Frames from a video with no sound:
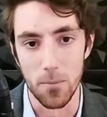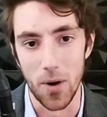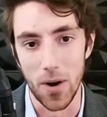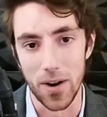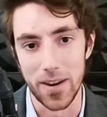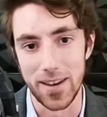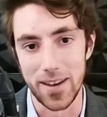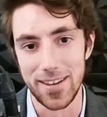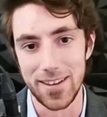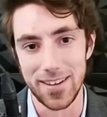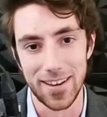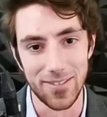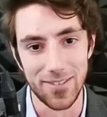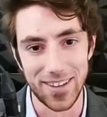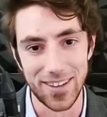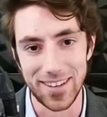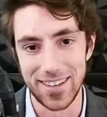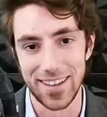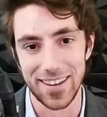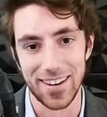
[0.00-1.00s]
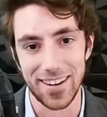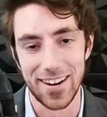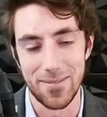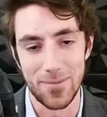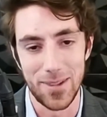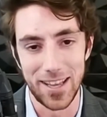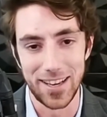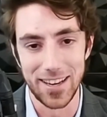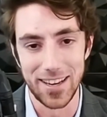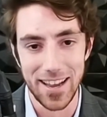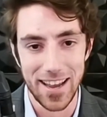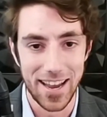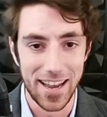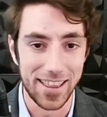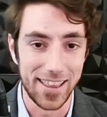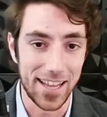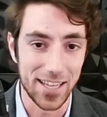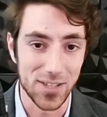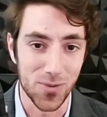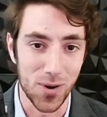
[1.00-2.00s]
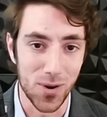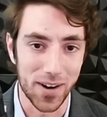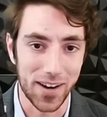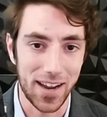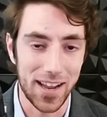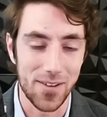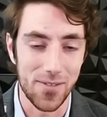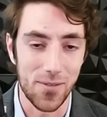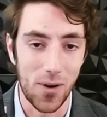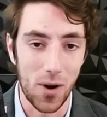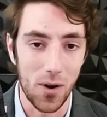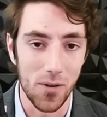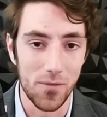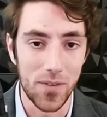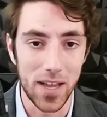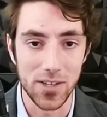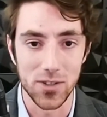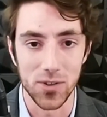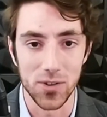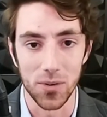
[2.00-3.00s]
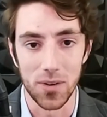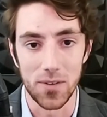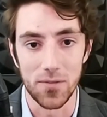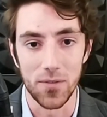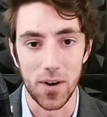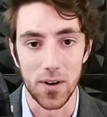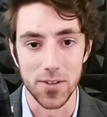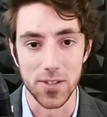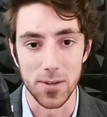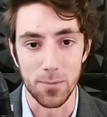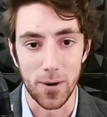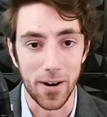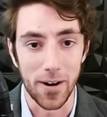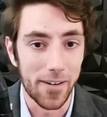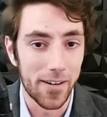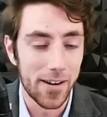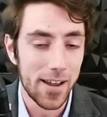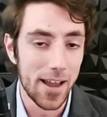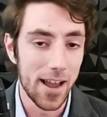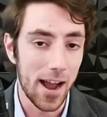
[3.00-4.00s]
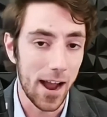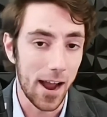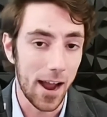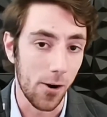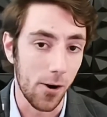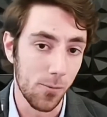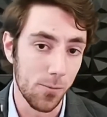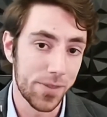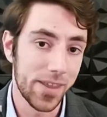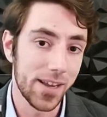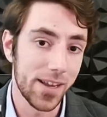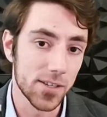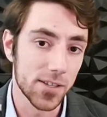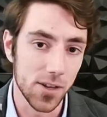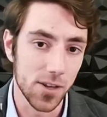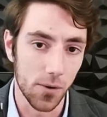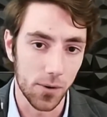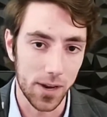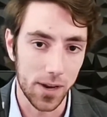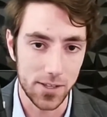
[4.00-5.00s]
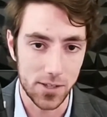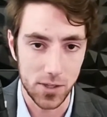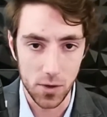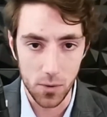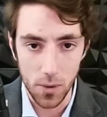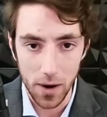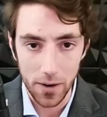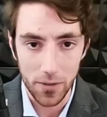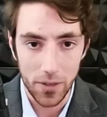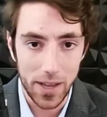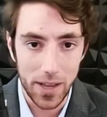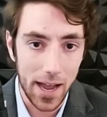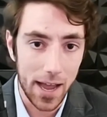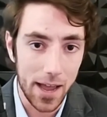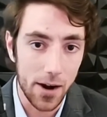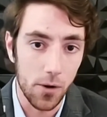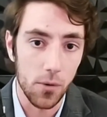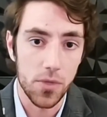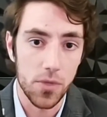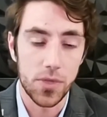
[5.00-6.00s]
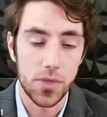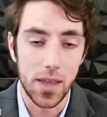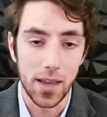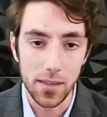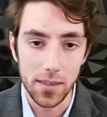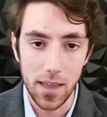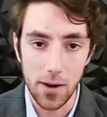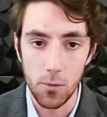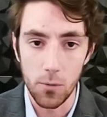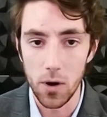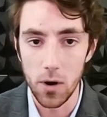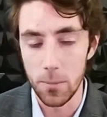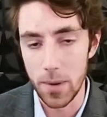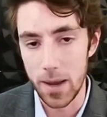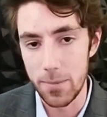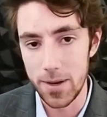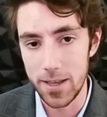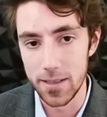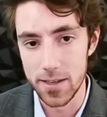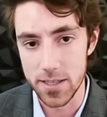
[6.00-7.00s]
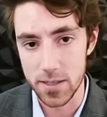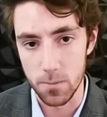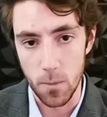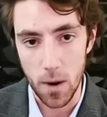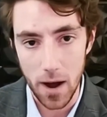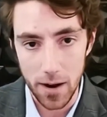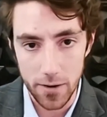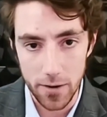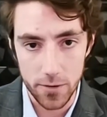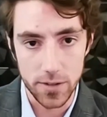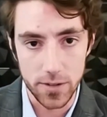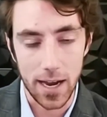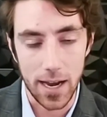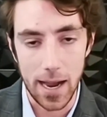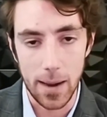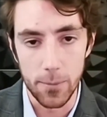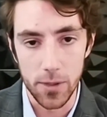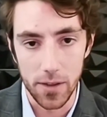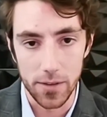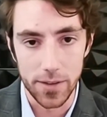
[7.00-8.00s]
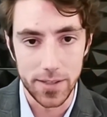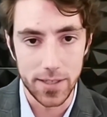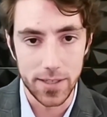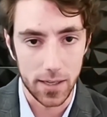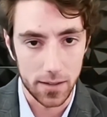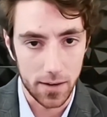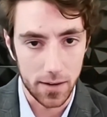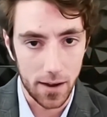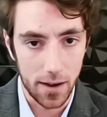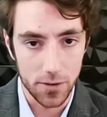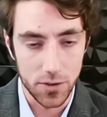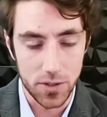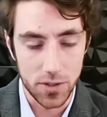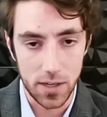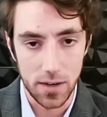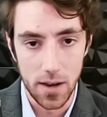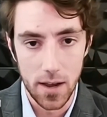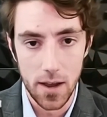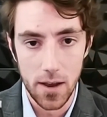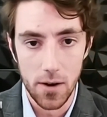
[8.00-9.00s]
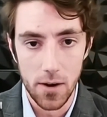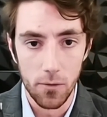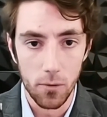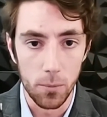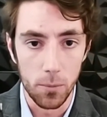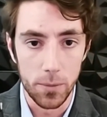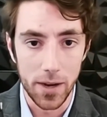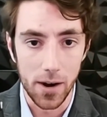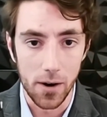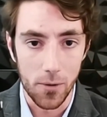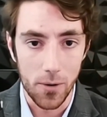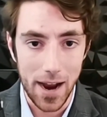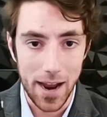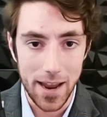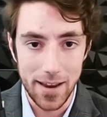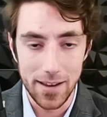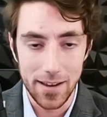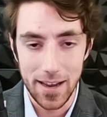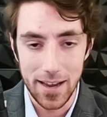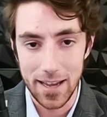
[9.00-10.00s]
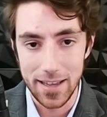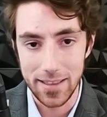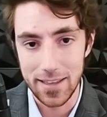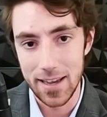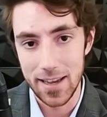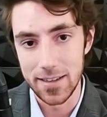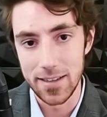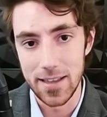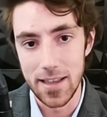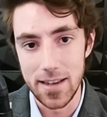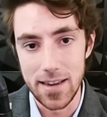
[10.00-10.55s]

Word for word: money give it you know what i mean and that's where it kind of all eventually falls apart i hope things don't get too ugly i don't think they will maybe in this modern time with all the technology we'll be all right. At the end